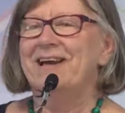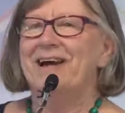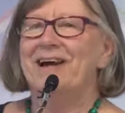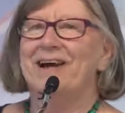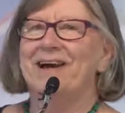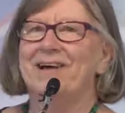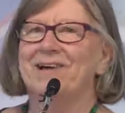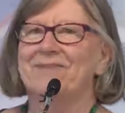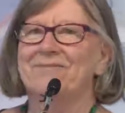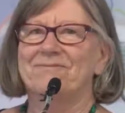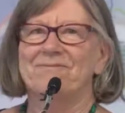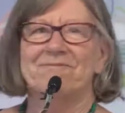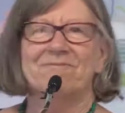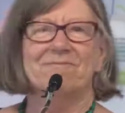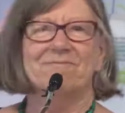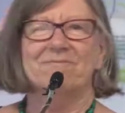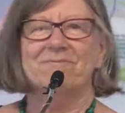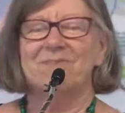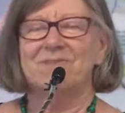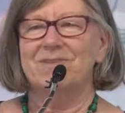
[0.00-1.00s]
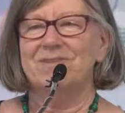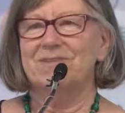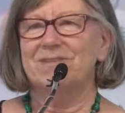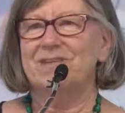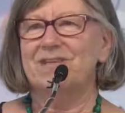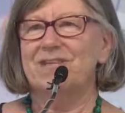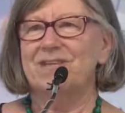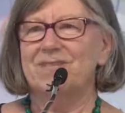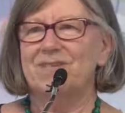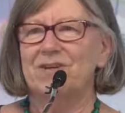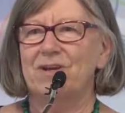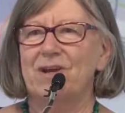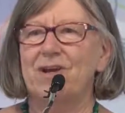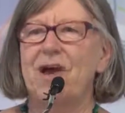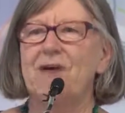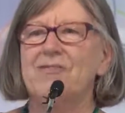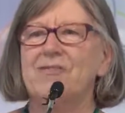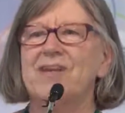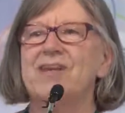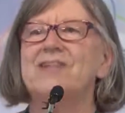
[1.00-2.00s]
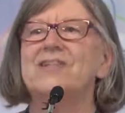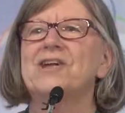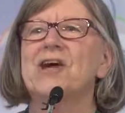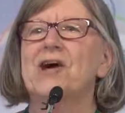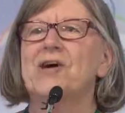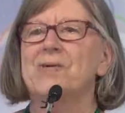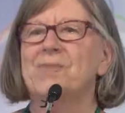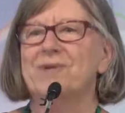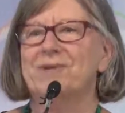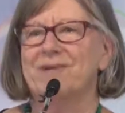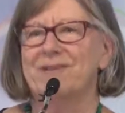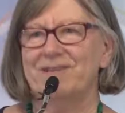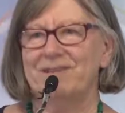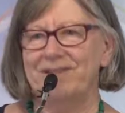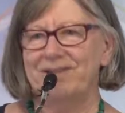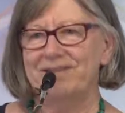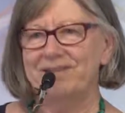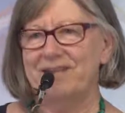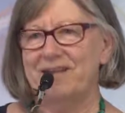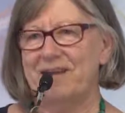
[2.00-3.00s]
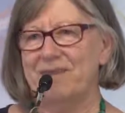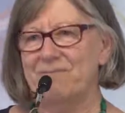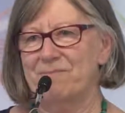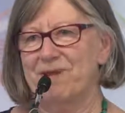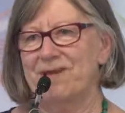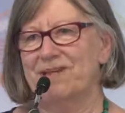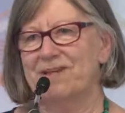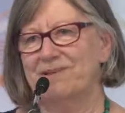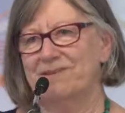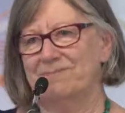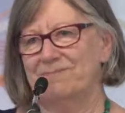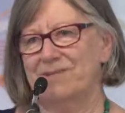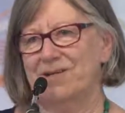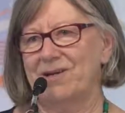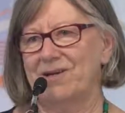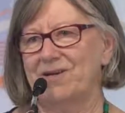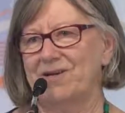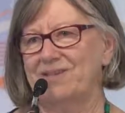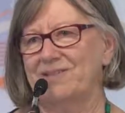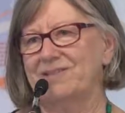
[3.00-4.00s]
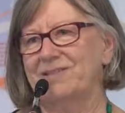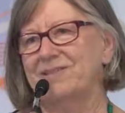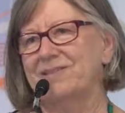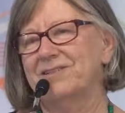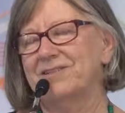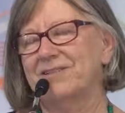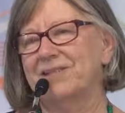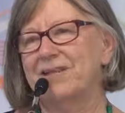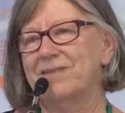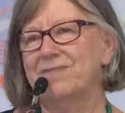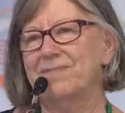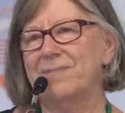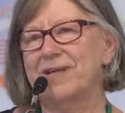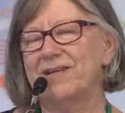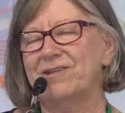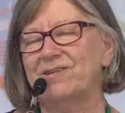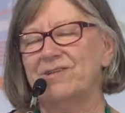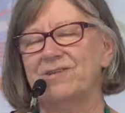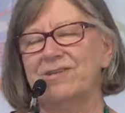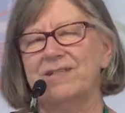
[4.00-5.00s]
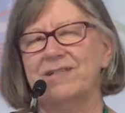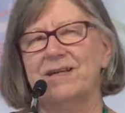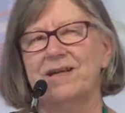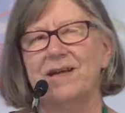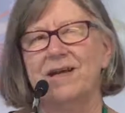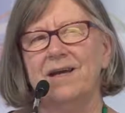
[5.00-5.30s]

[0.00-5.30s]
Didn't even think to open it. They just came running behind to give it back to us.